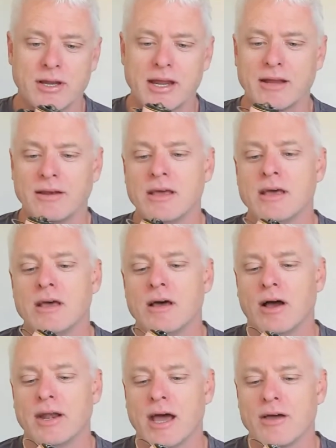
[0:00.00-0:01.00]

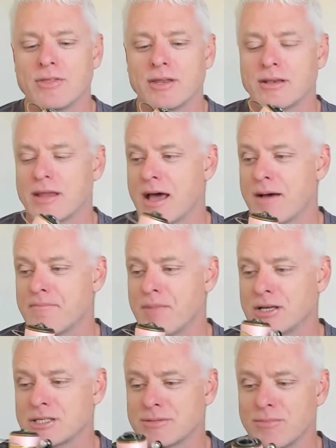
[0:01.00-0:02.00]
I know that
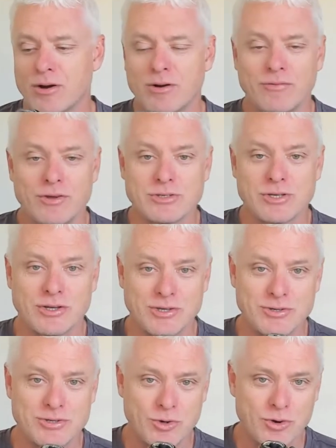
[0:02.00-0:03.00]
most of my reviews I
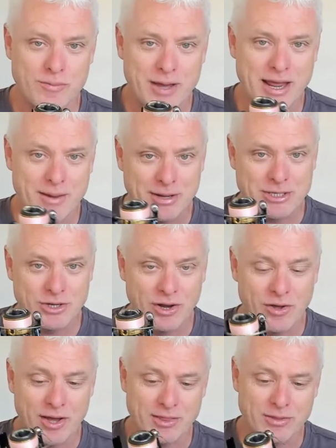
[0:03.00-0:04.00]
do talk about how much I
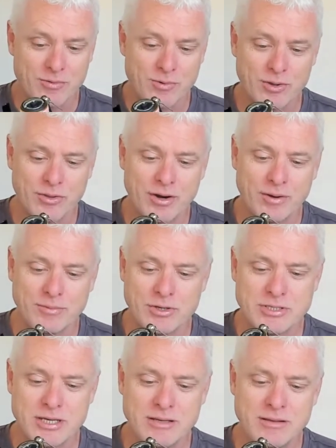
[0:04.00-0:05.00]
like the reel that I'm
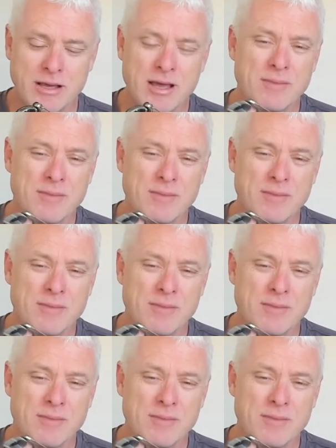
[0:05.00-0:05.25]
using,